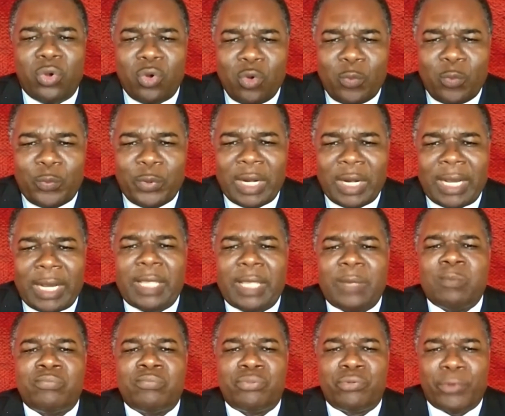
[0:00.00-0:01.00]
open and
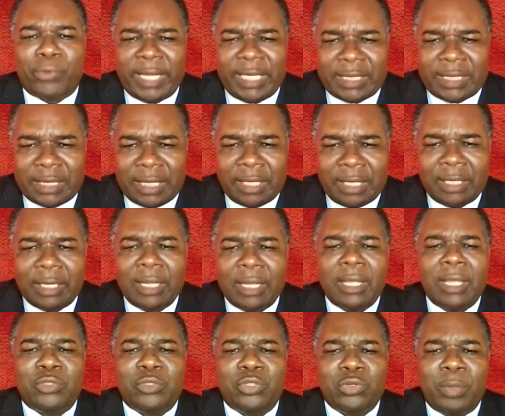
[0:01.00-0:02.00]
embracing
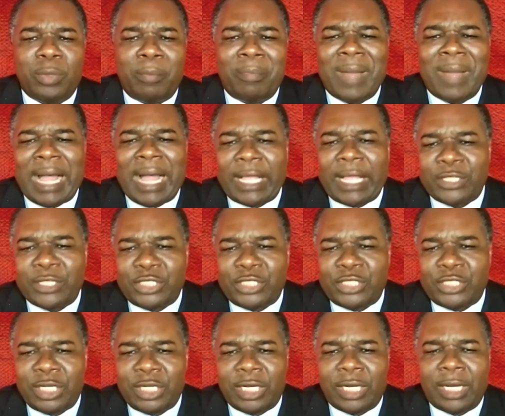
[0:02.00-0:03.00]
to the
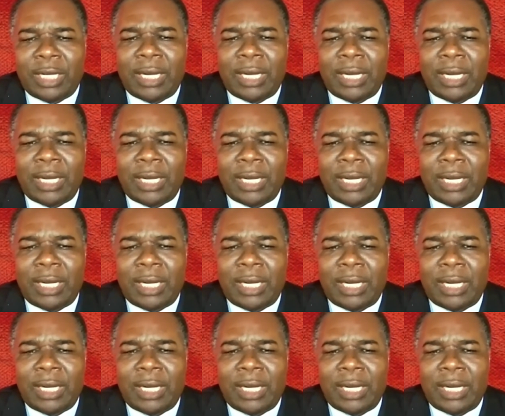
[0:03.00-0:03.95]
marginalized. So